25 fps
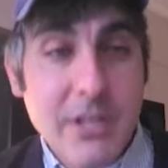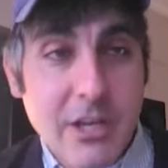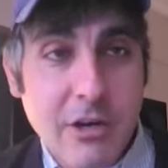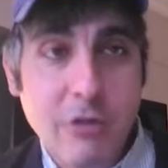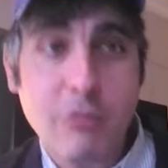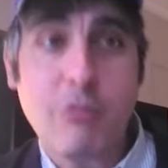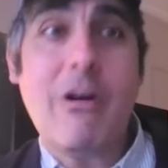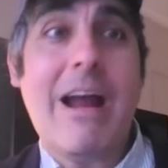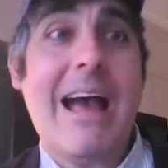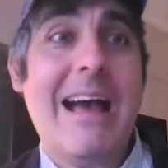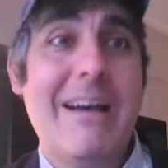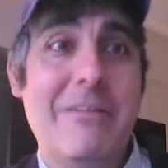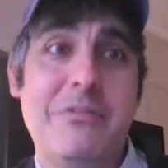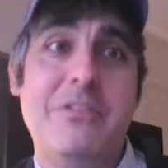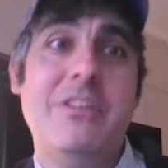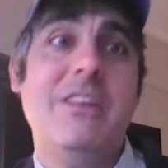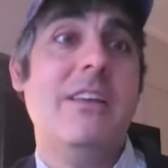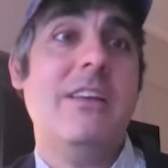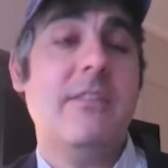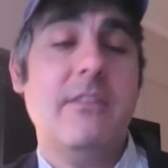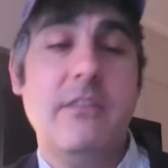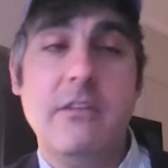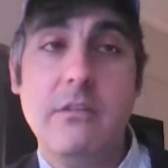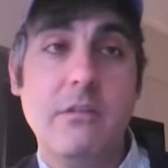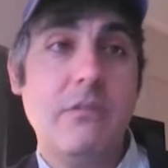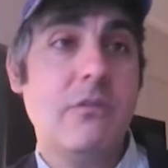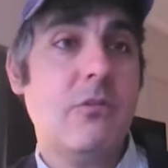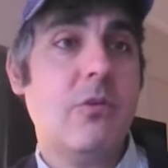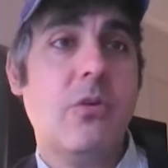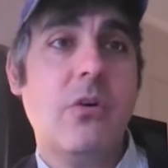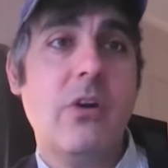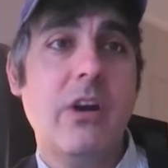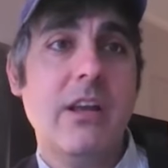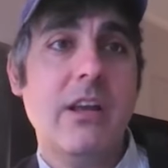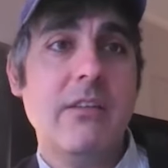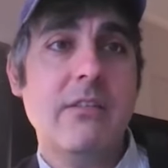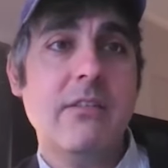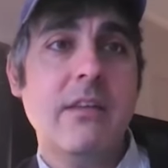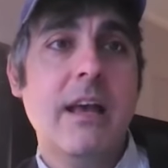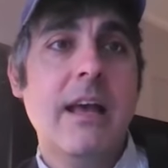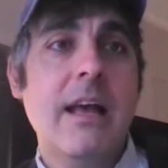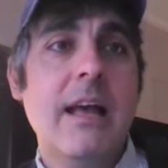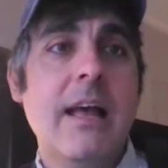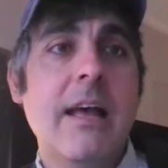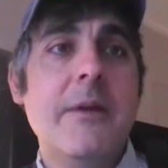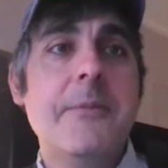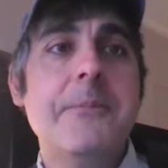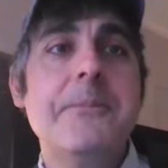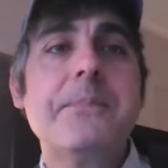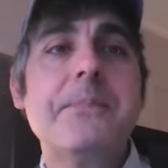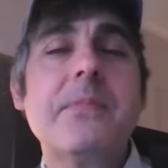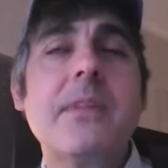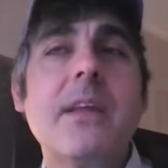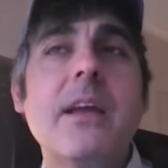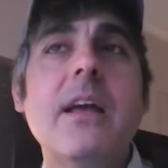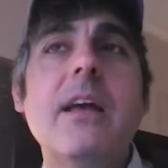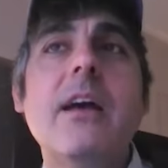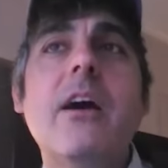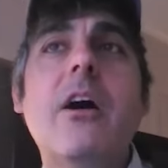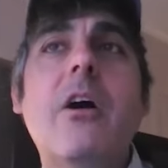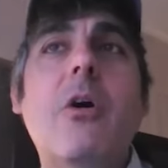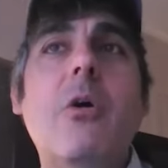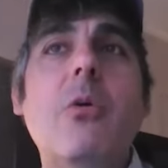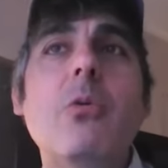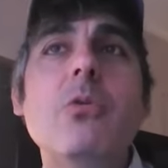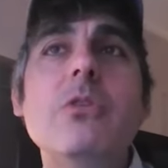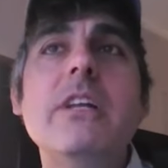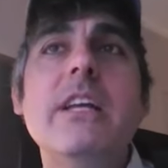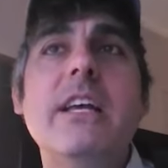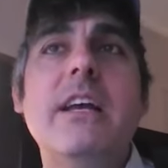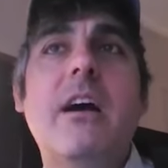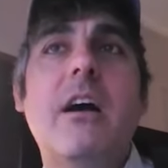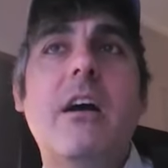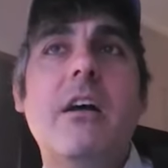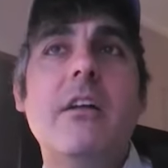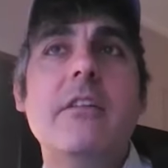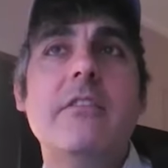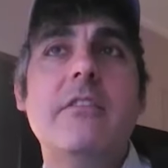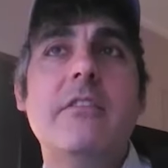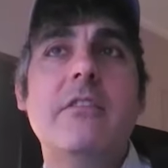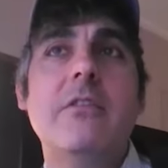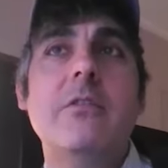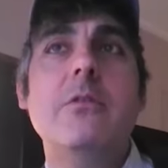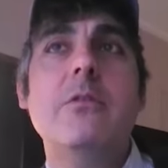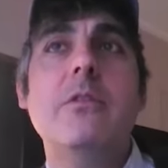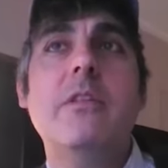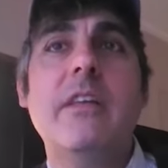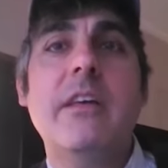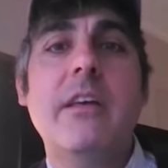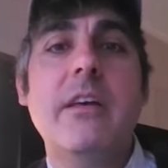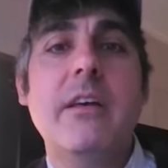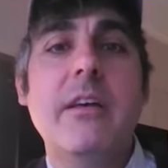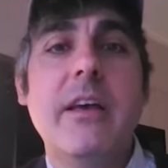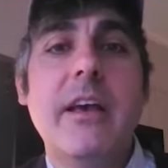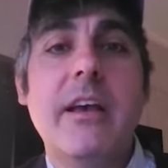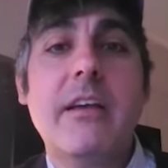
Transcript: crafting these stories holding on to the